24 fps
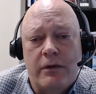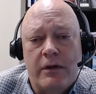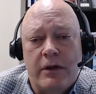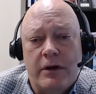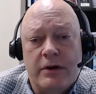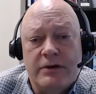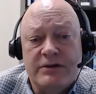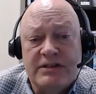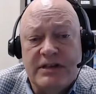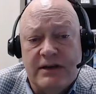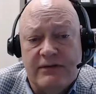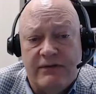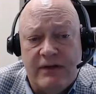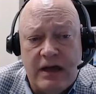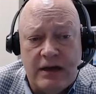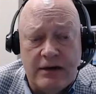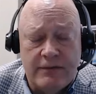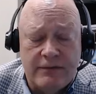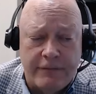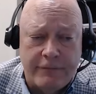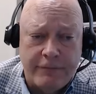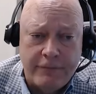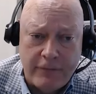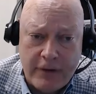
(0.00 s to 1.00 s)
those that have had a
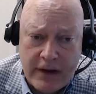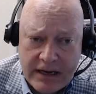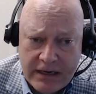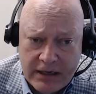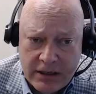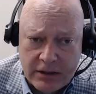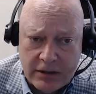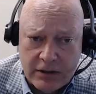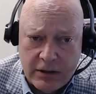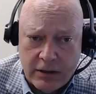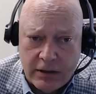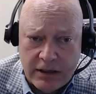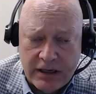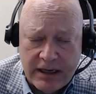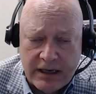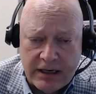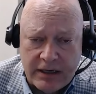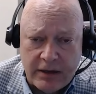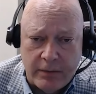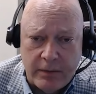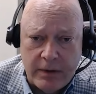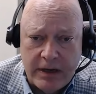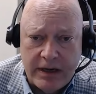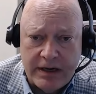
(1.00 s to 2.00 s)
frank cardiac
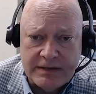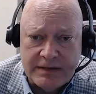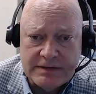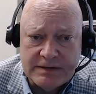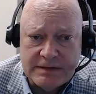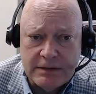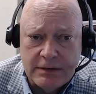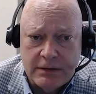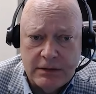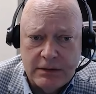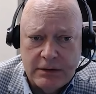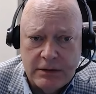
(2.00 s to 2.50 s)
arrest.